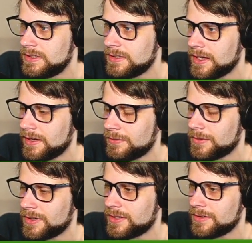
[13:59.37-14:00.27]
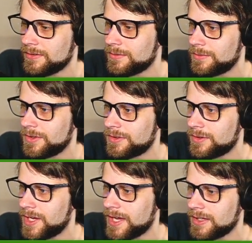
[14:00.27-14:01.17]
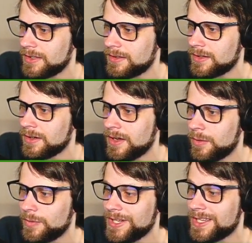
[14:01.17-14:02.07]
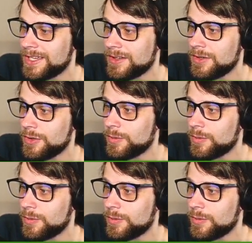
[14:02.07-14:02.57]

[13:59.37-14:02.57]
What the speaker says: Yeah, we're gonna throw Nagy in there. We need to get a new